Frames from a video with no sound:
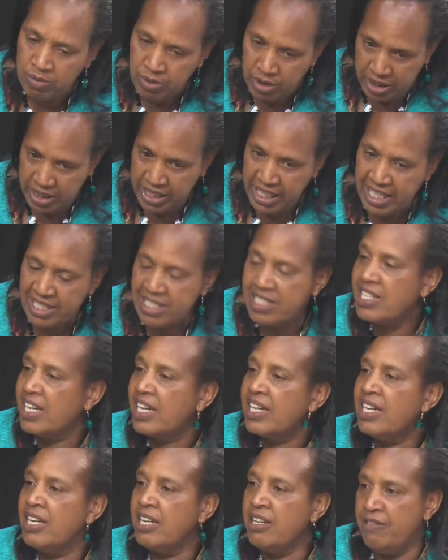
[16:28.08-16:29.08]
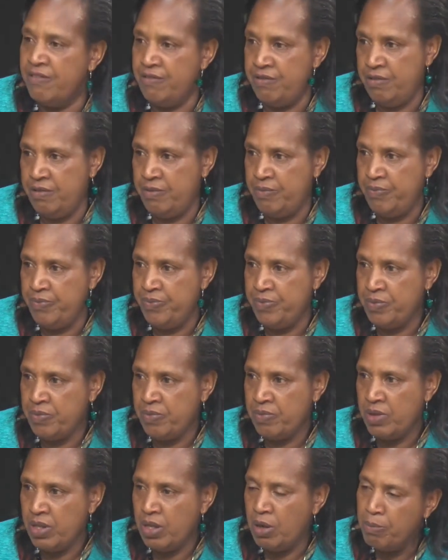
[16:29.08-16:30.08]
Yes, take leave.
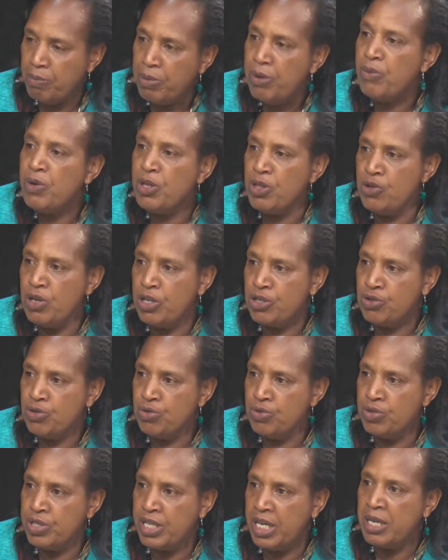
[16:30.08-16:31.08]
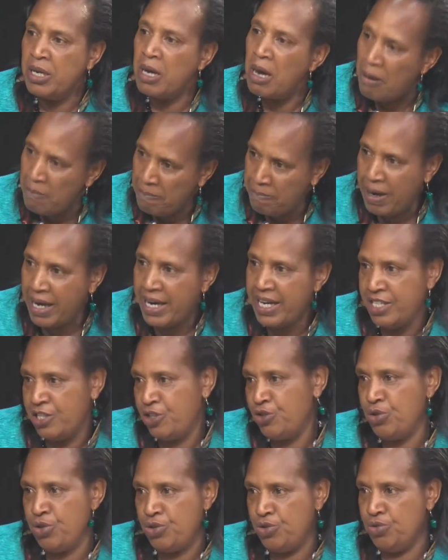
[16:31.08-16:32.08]
Be with your children, parent
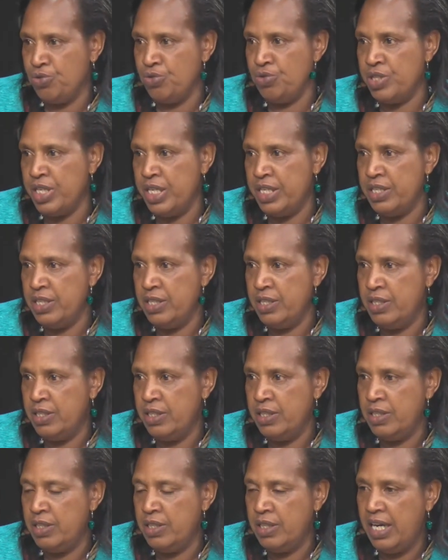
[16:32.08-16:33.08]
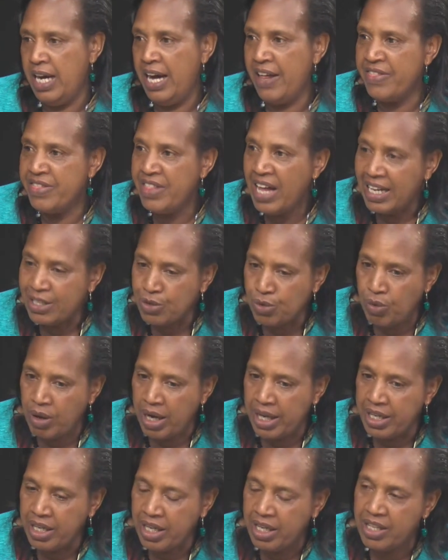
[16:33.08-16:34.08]
your children. And that
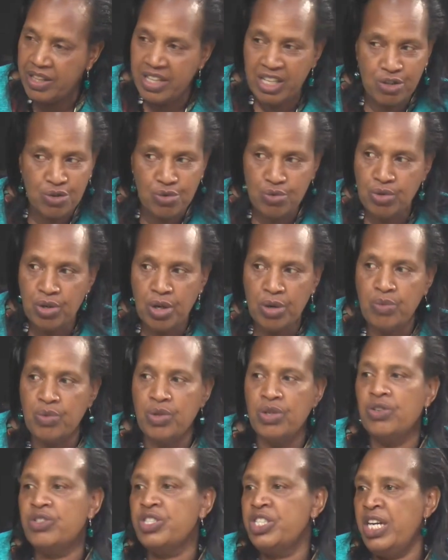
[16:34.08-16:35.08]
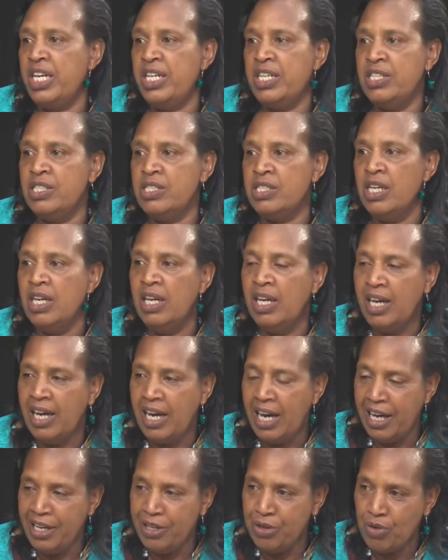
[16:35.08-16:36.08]
one, the children will cherish.
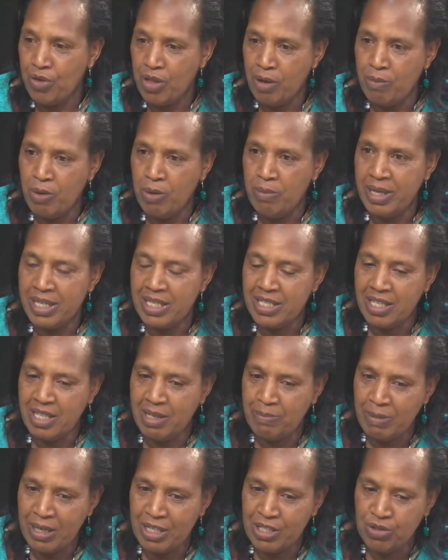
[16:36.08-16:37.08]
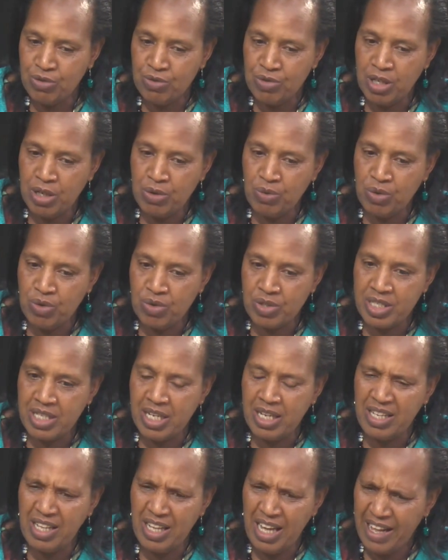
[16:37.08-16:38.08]
I know the moment that my children will
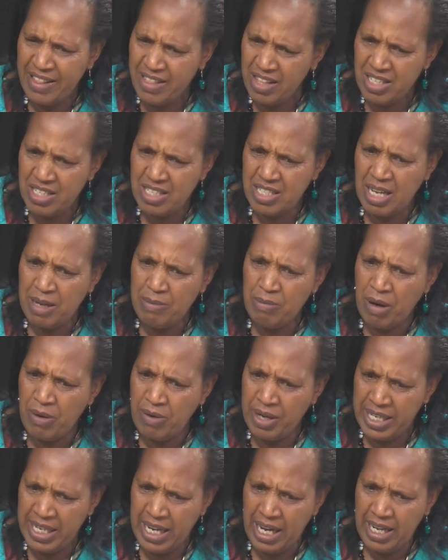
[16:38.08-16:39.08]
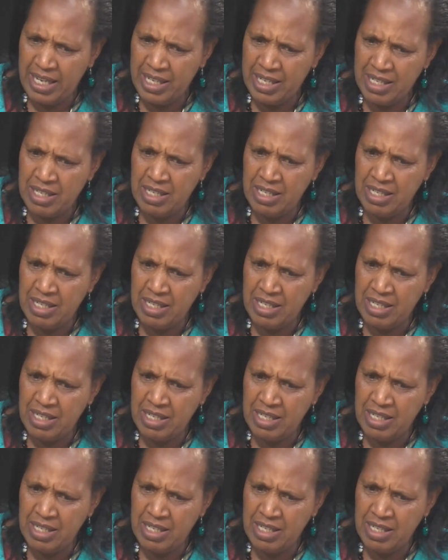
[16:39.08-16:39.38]
say, at this time our dad